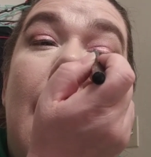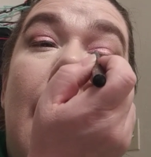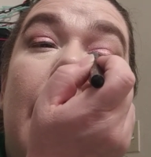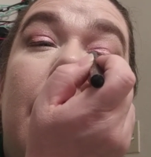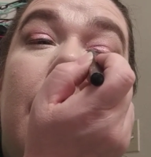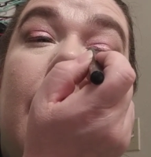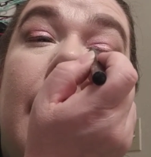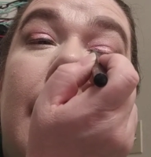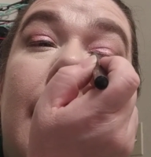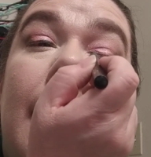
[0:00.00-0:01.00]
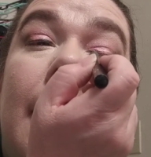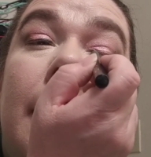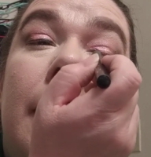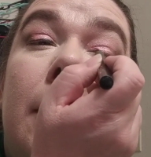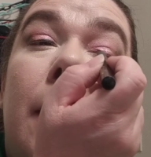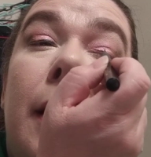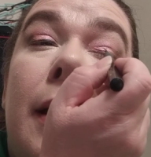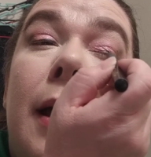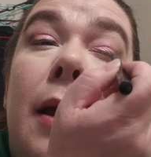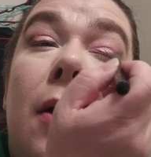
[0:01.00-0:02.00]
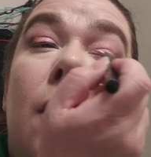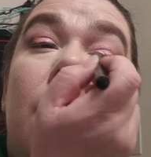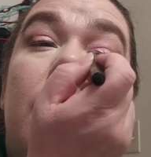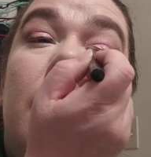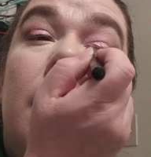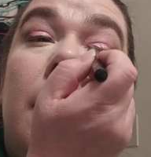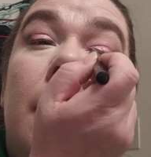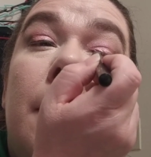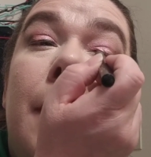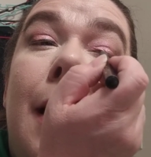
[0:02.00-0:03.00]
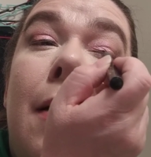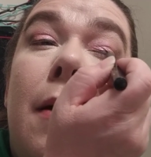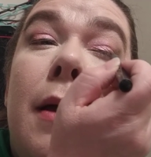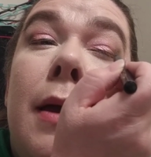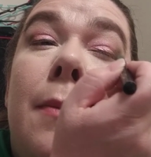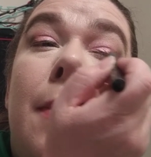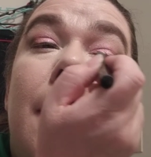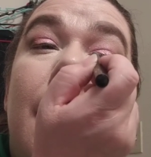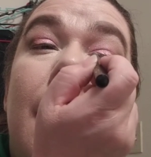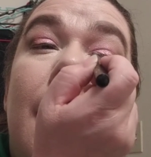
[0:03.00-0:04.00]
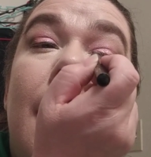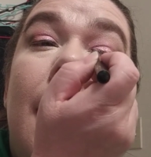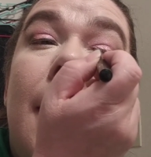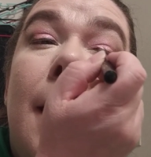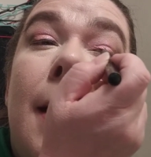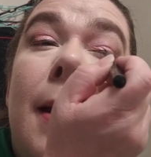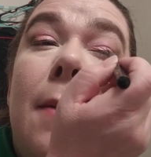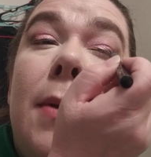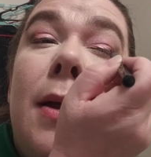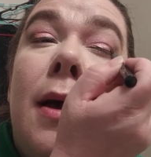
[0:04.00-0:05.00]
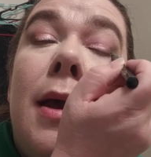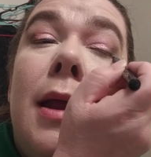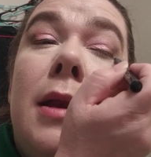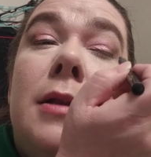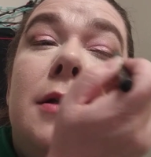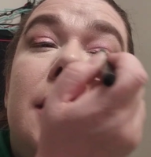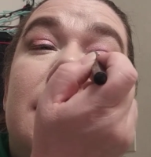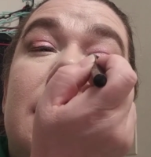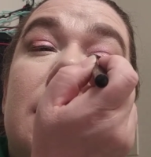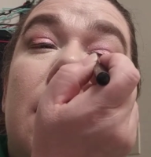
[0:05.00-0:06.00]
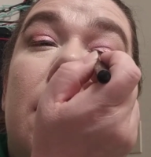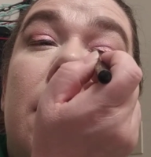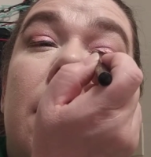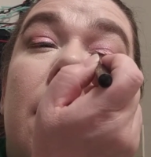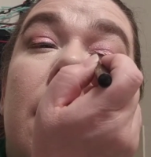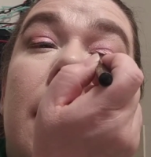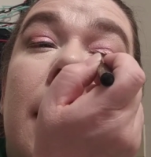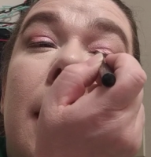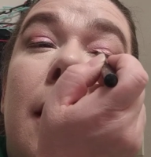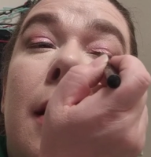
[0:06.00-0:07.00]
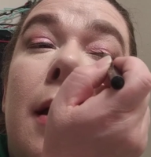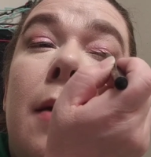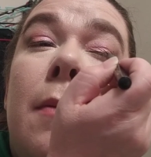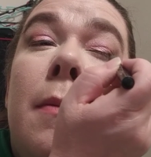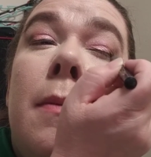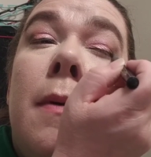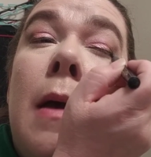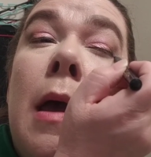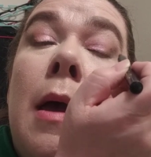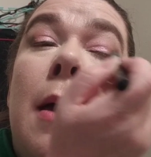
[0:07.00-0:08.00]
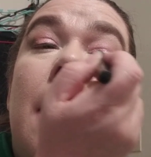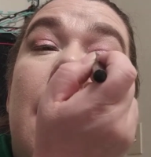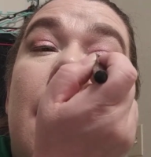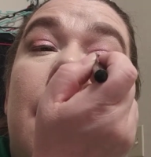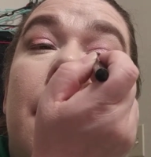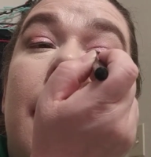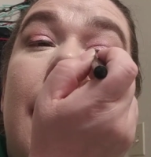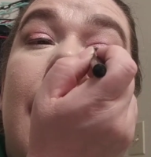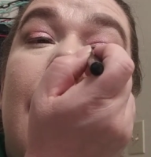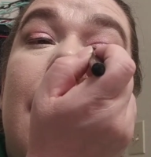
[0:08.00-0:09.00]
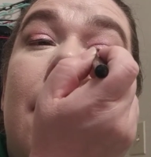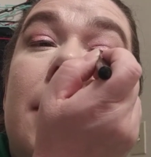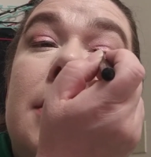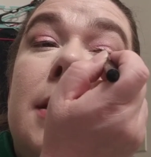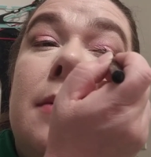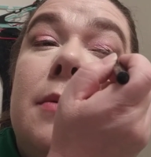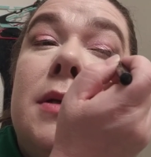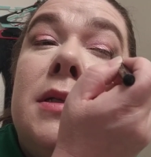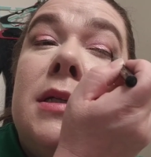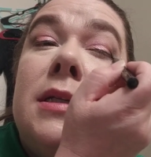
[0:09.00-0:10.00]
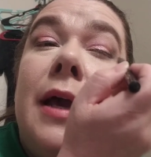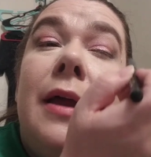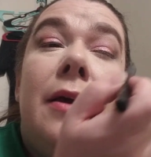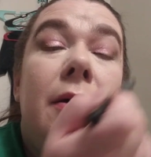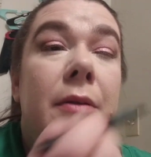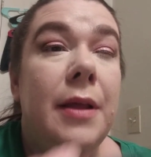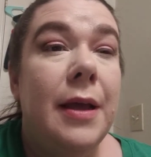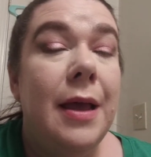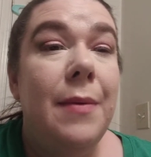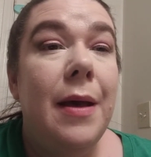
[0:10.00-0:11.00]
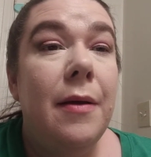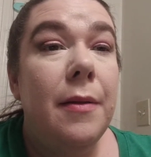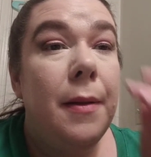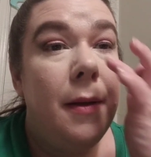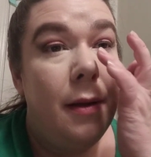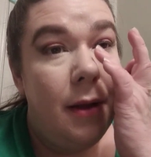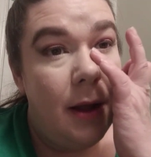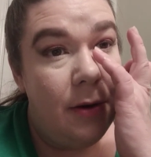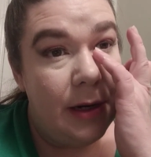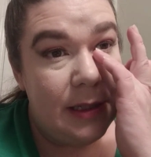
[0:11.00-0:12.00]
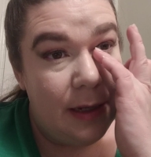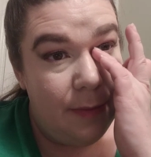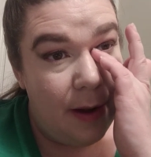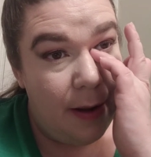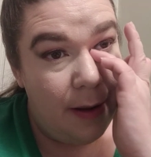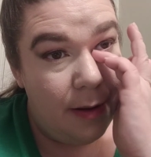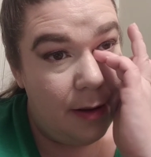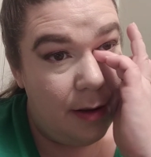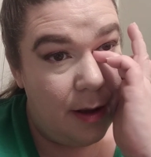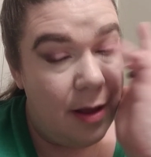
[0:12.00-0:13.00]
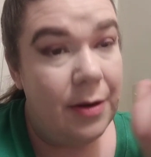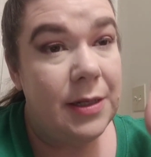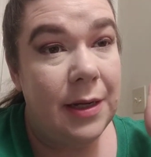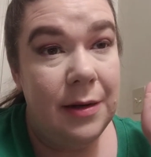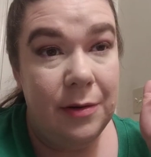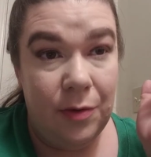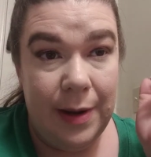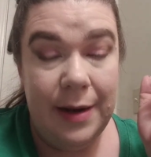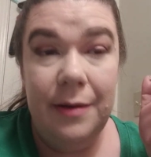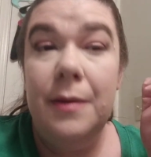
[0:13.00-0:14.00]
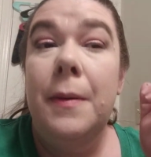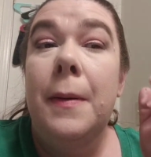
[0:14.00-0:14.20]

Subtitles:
am talking loud to try to kind of overpower him. And I'm talking just so you don't hear him. But yeah, that was him just a second ago that came out addressing my other son, Quinn,